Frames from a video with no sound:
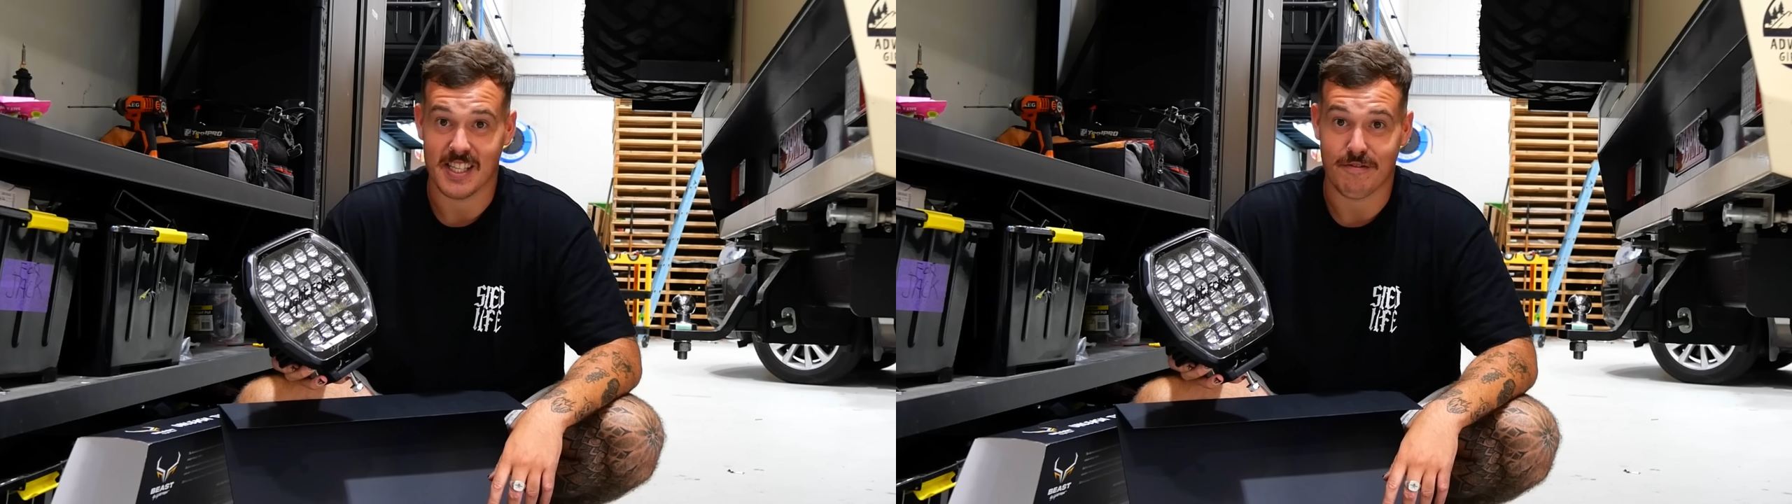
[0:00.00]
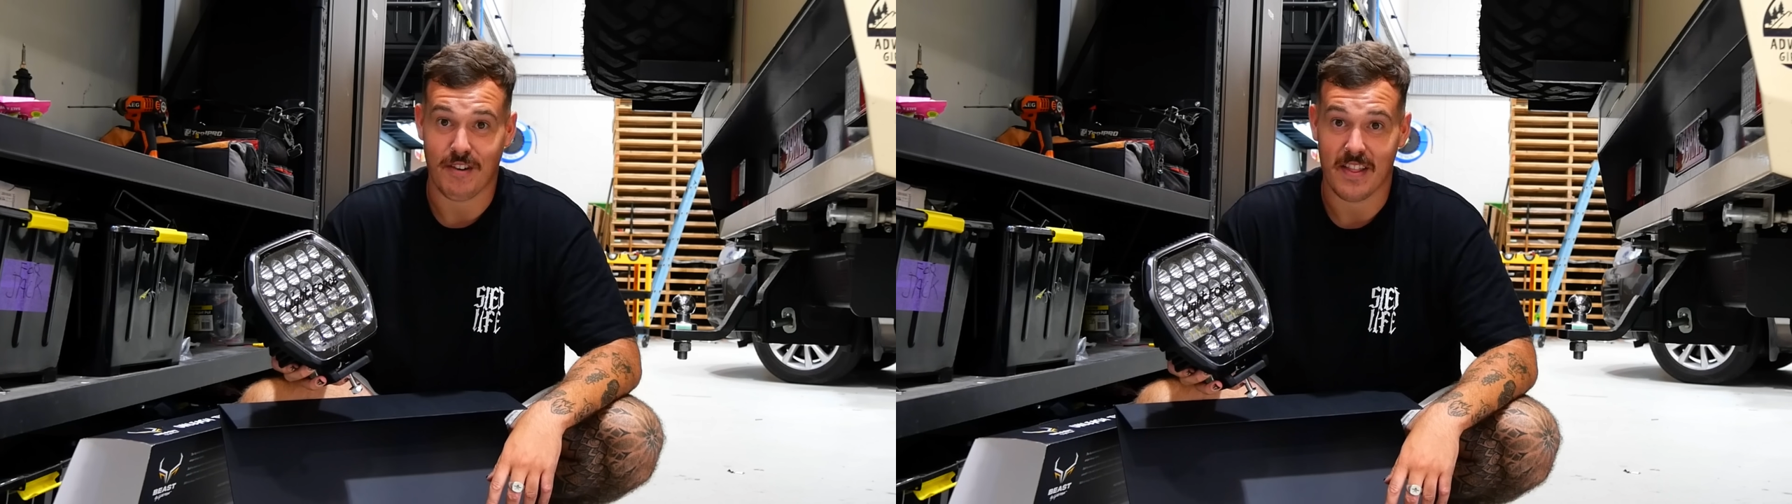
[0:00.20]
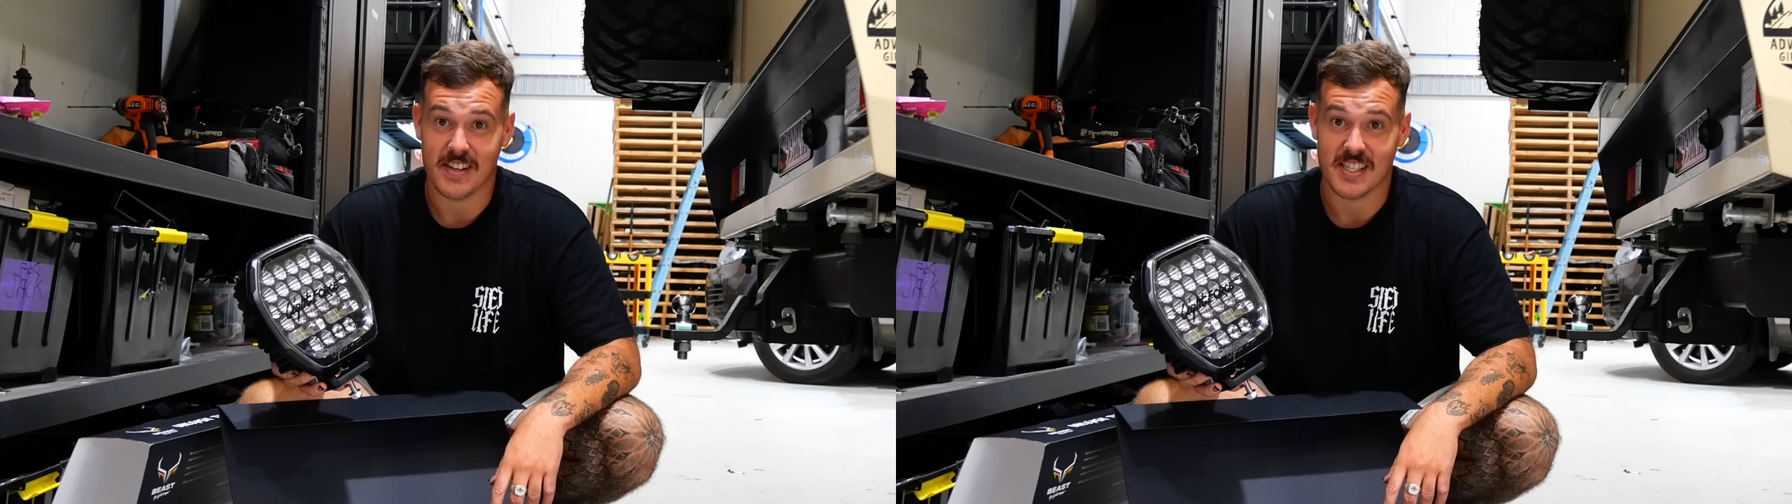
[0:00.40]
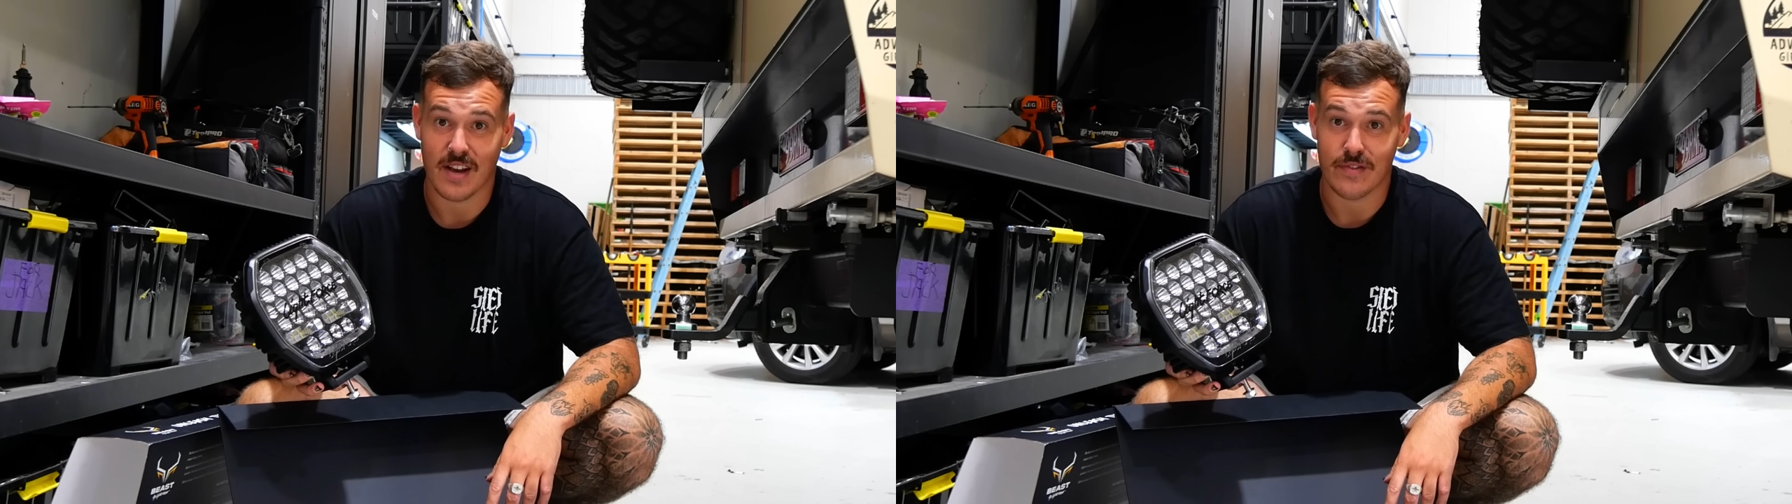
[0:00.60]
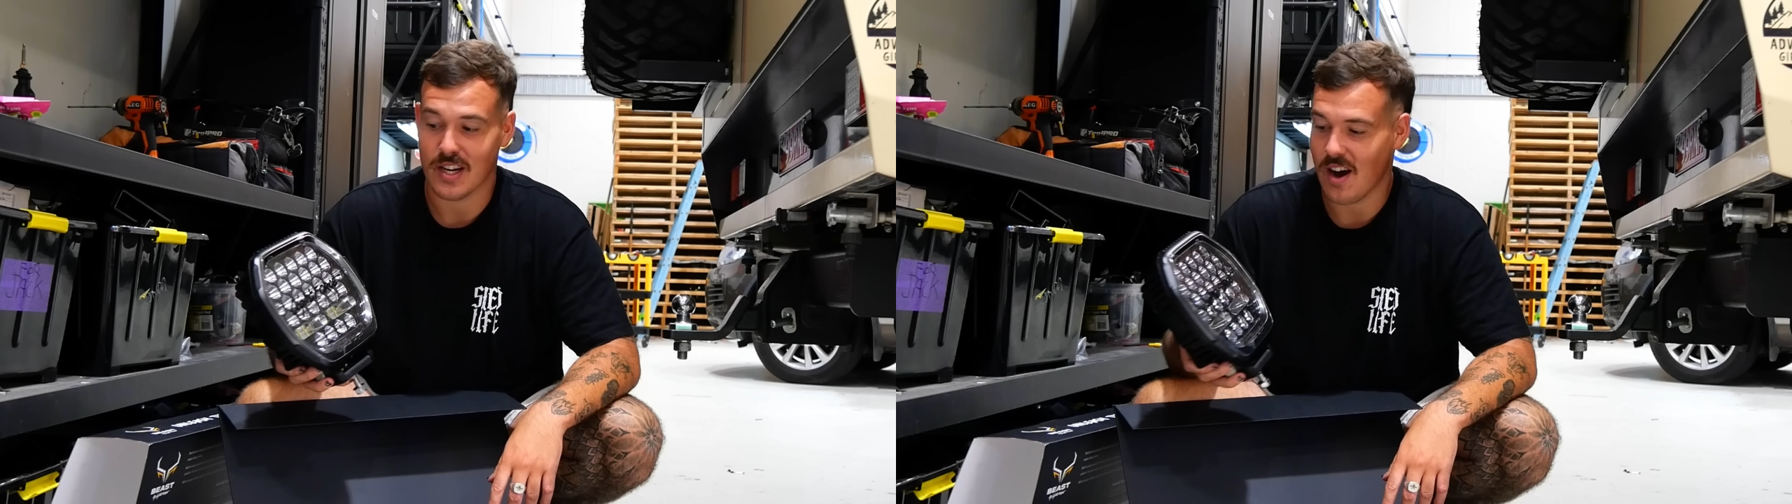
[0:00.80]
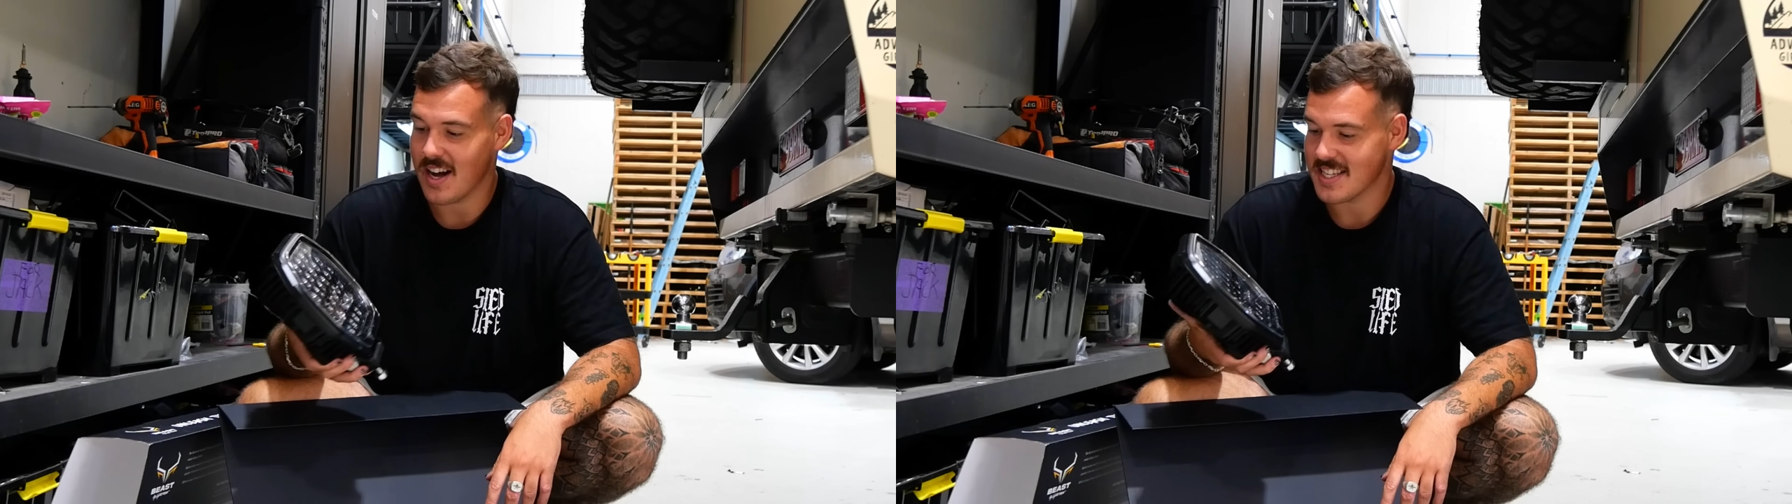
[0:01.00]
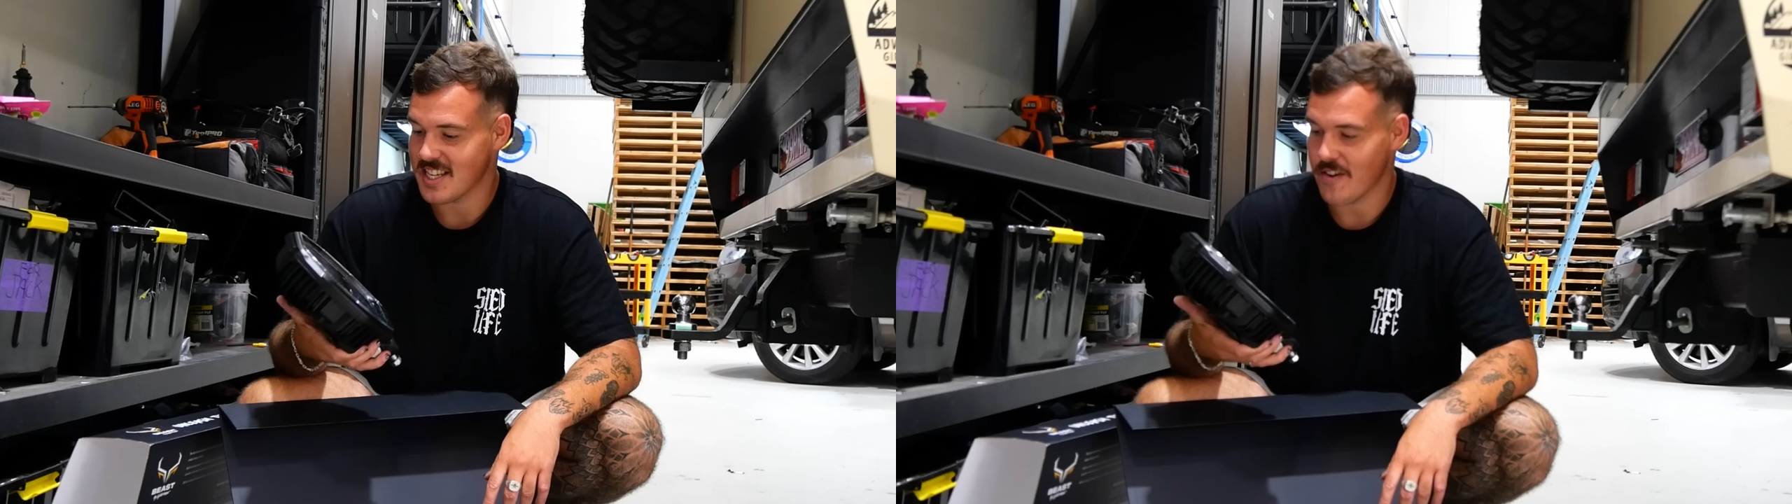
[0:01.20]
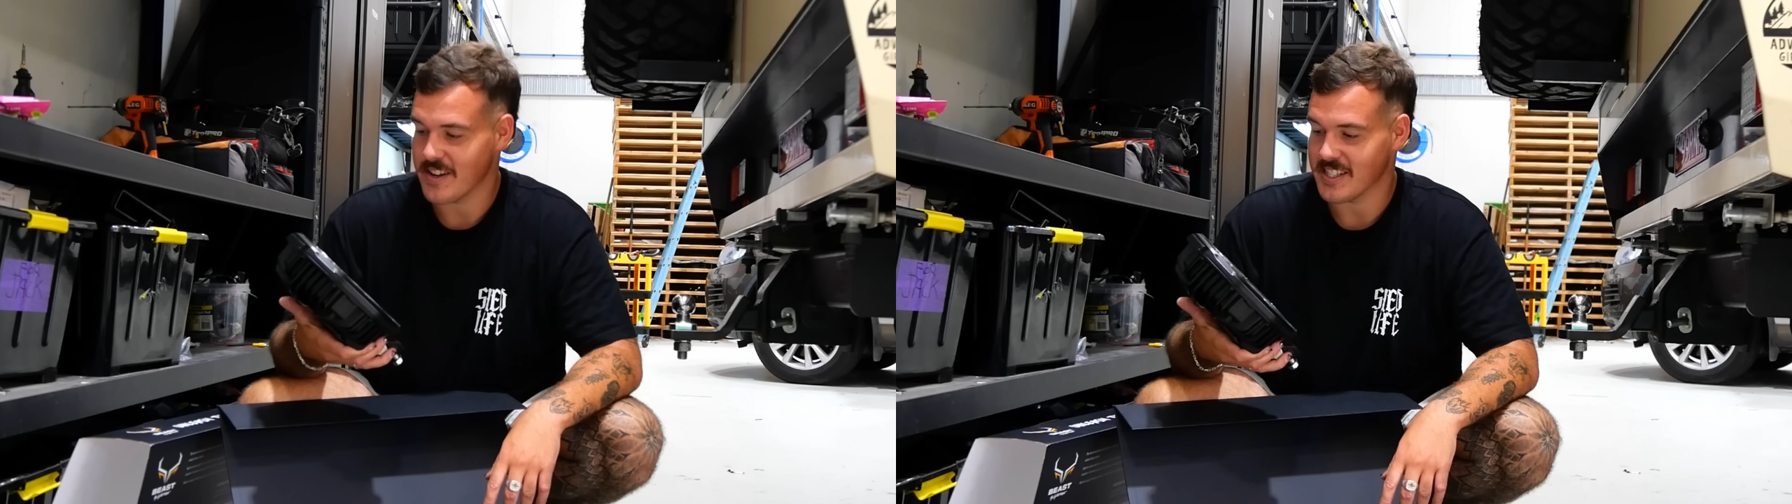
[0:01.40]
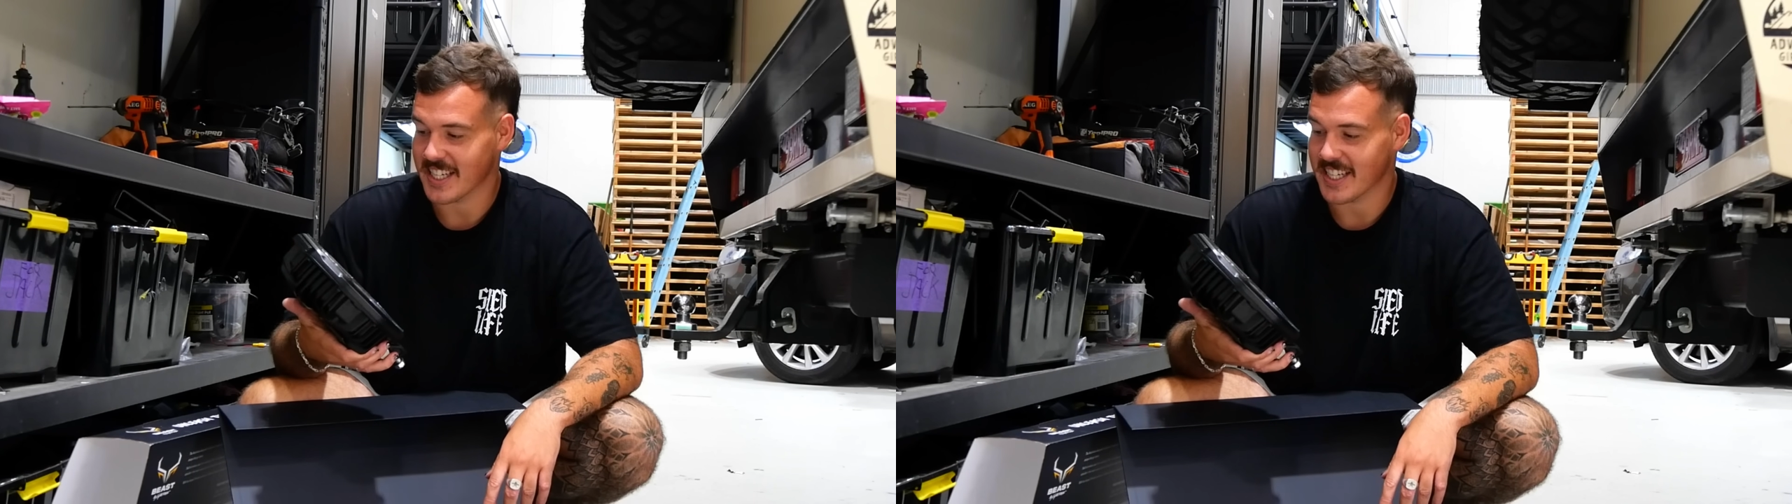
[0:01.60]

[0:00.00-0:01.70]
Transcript: to the front of this 79 series,